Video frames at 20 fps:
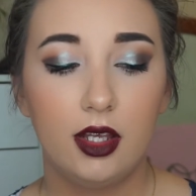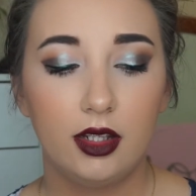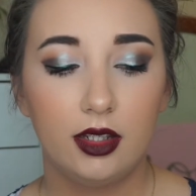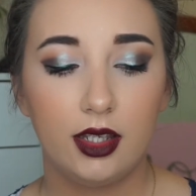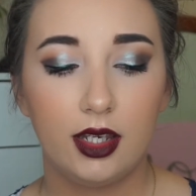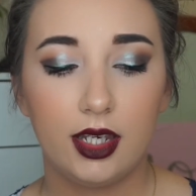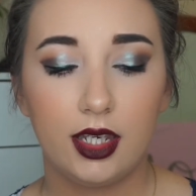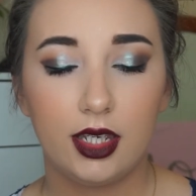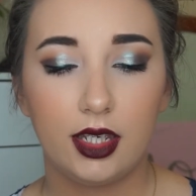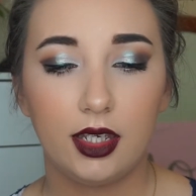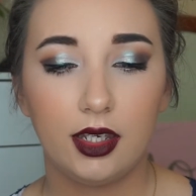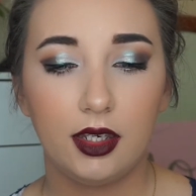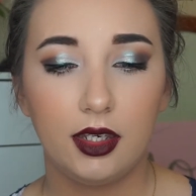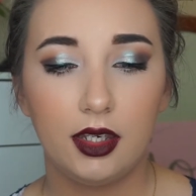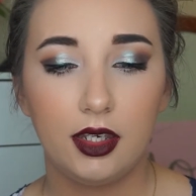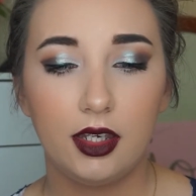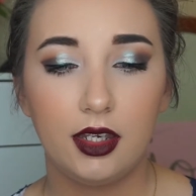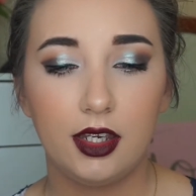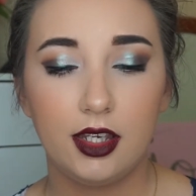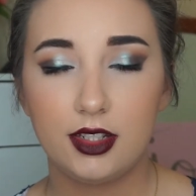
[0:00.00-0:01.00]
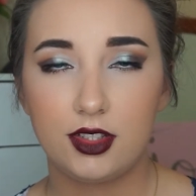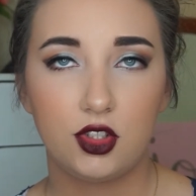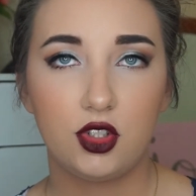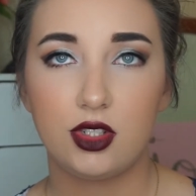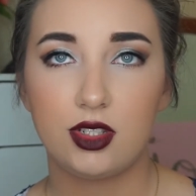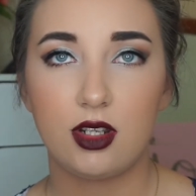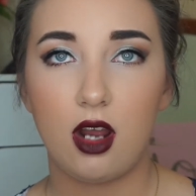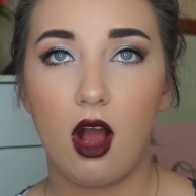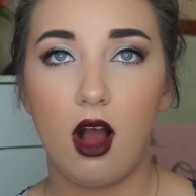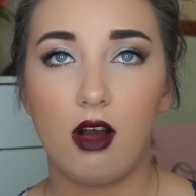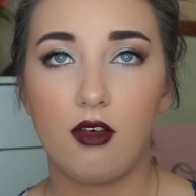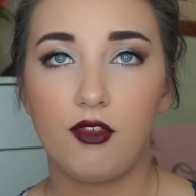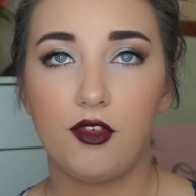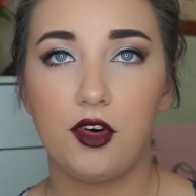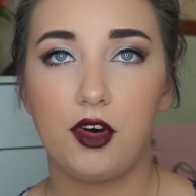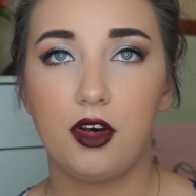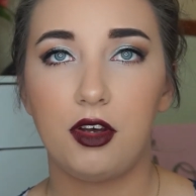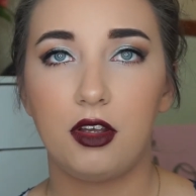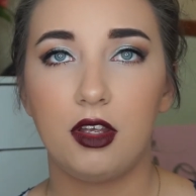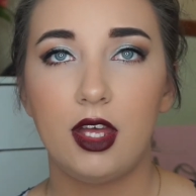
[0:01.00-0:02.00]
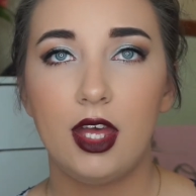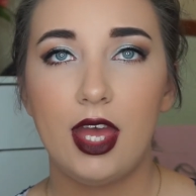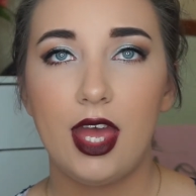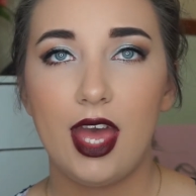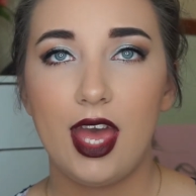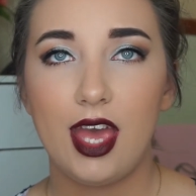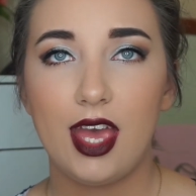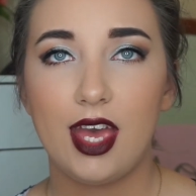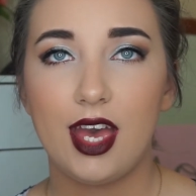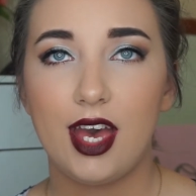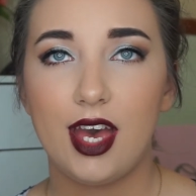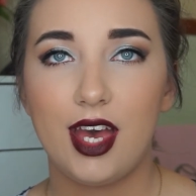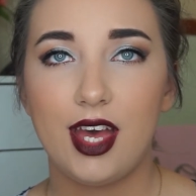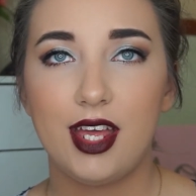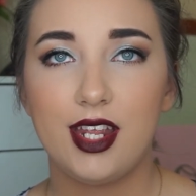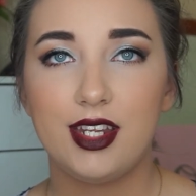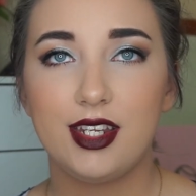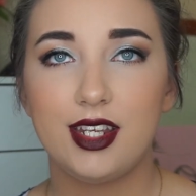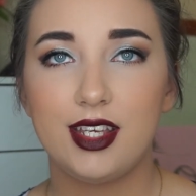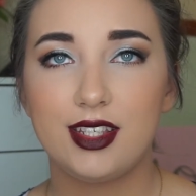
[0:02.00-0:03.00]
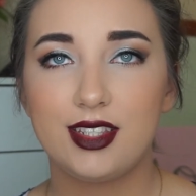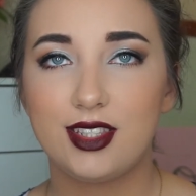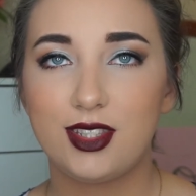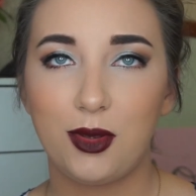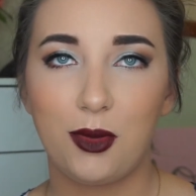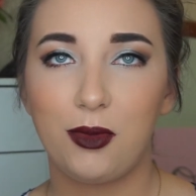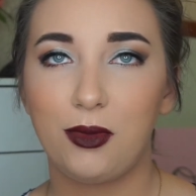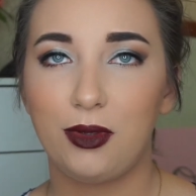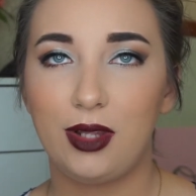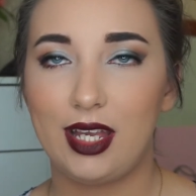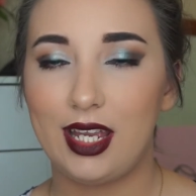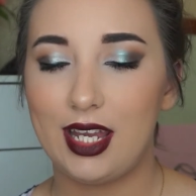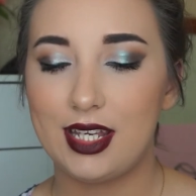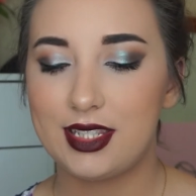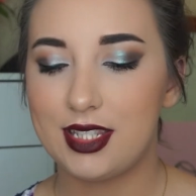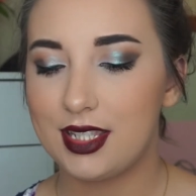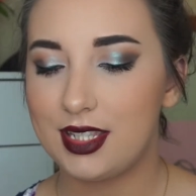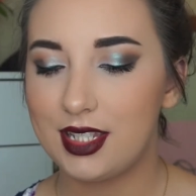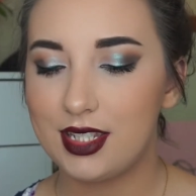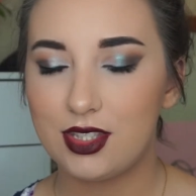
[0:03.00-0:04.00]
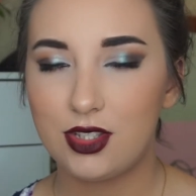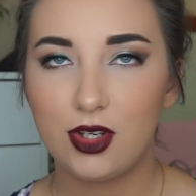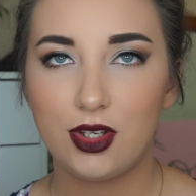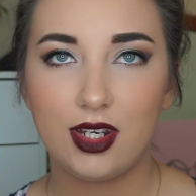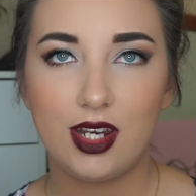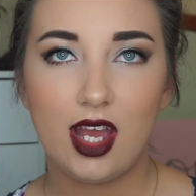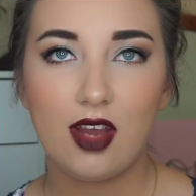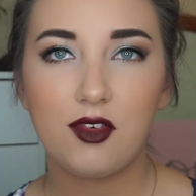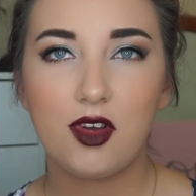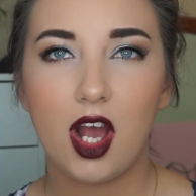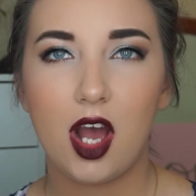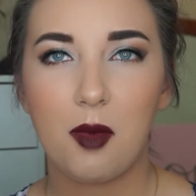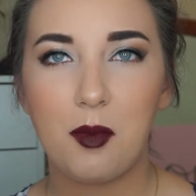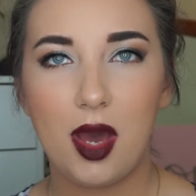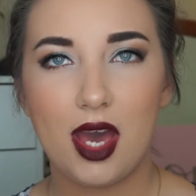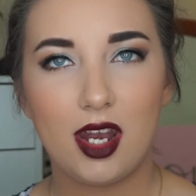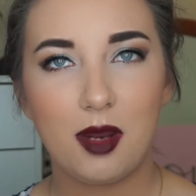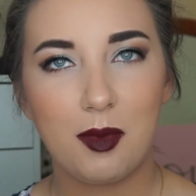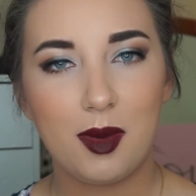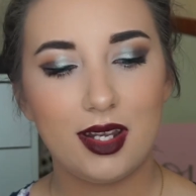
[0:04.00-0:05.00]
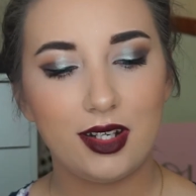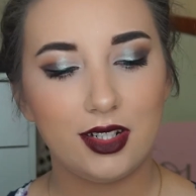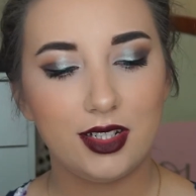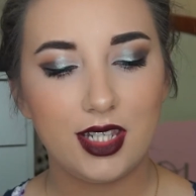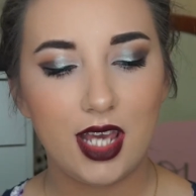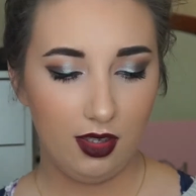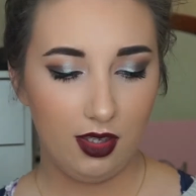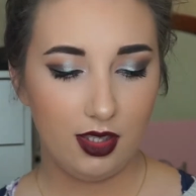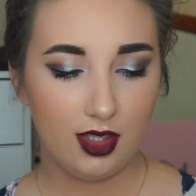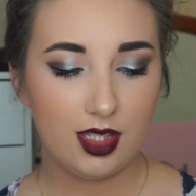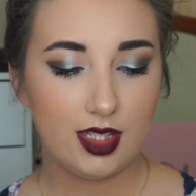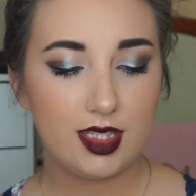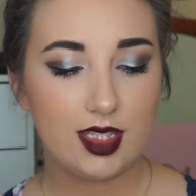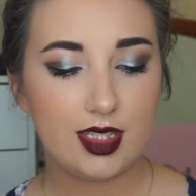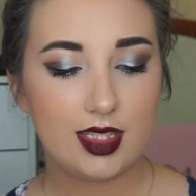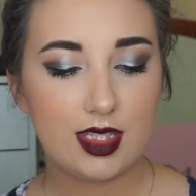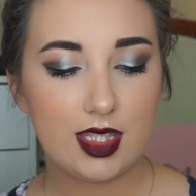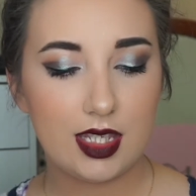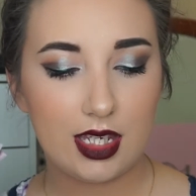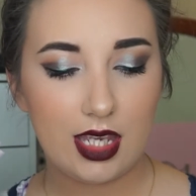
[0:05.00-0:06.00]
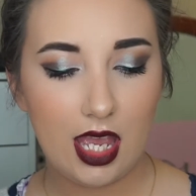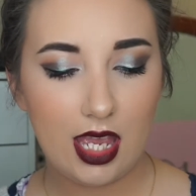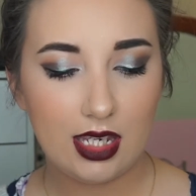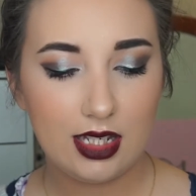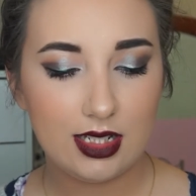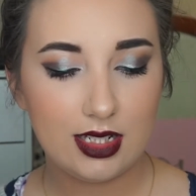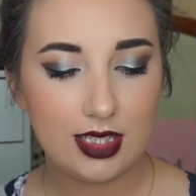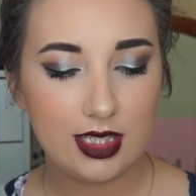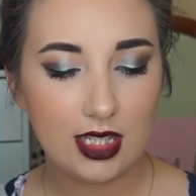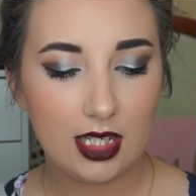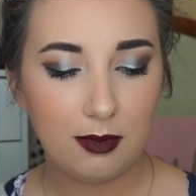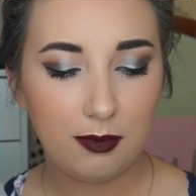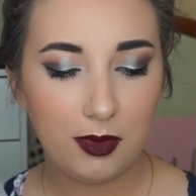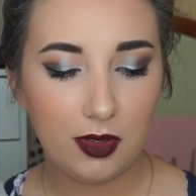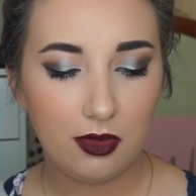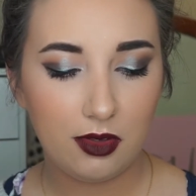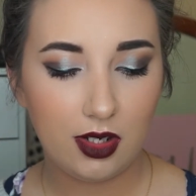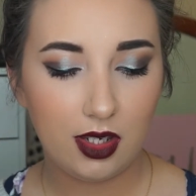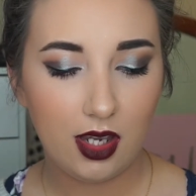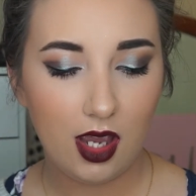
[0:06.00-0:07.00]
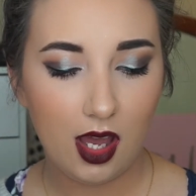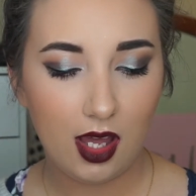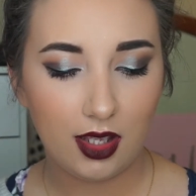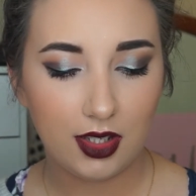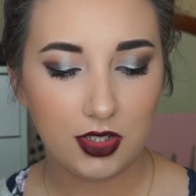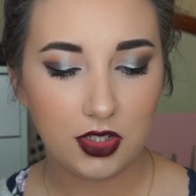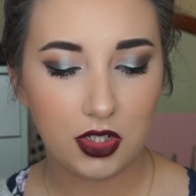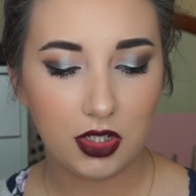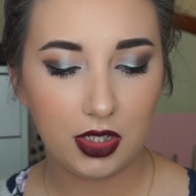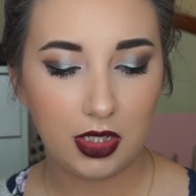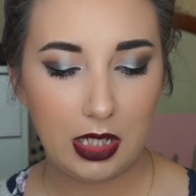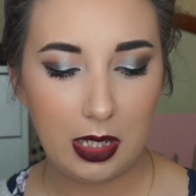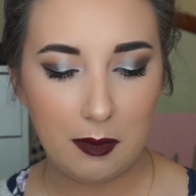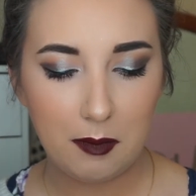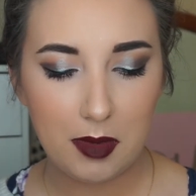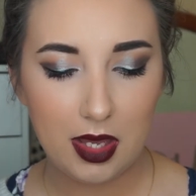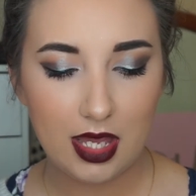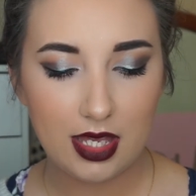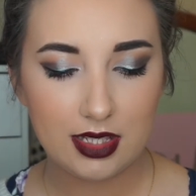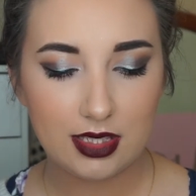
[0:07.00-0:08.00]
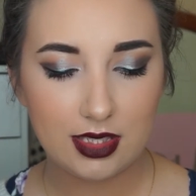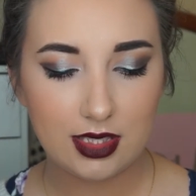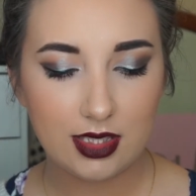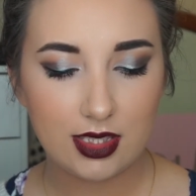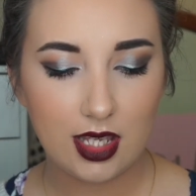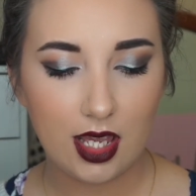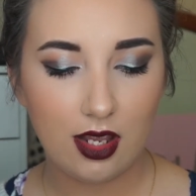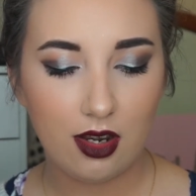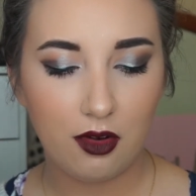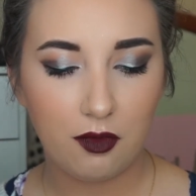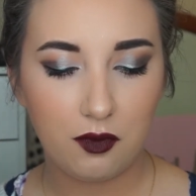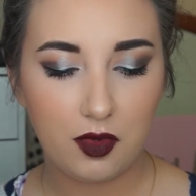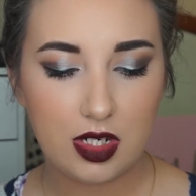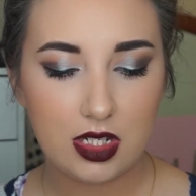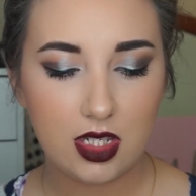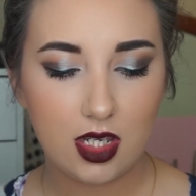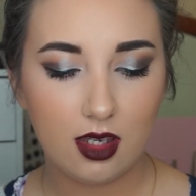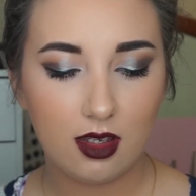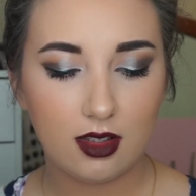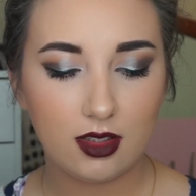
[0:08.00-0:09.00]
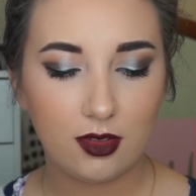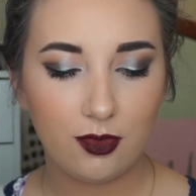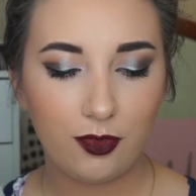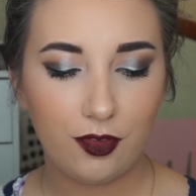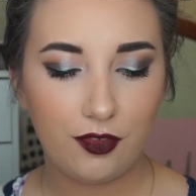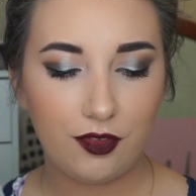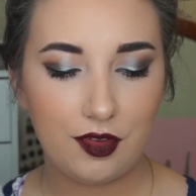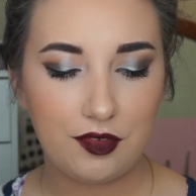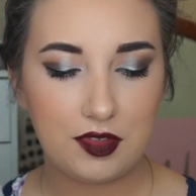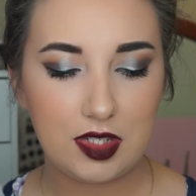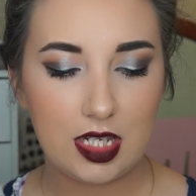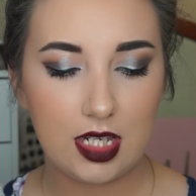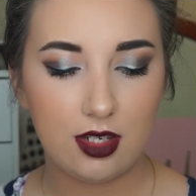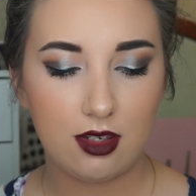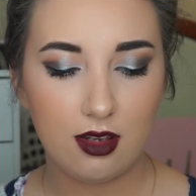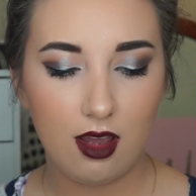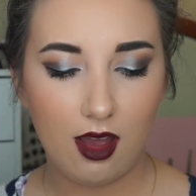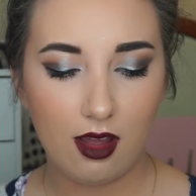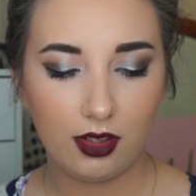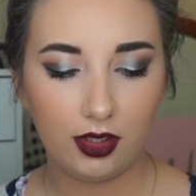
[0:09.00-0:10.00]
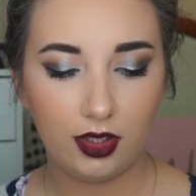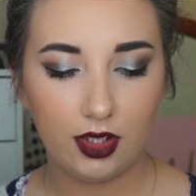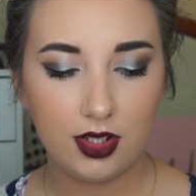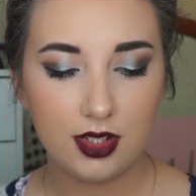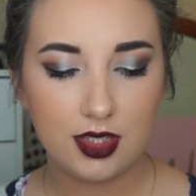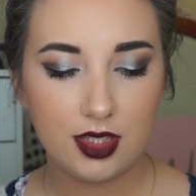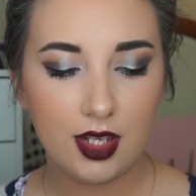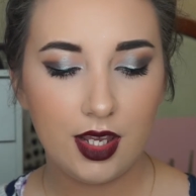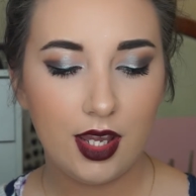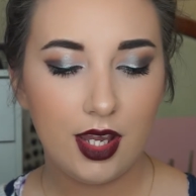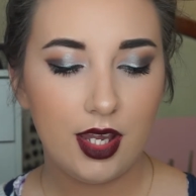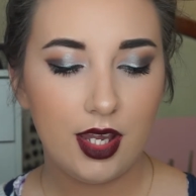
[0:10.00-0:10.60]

Like, it's just awful. And so, like I said, these couldn't have come at a better time. This is the KNC Beauty Collagen Lip Masks and it retails for $15.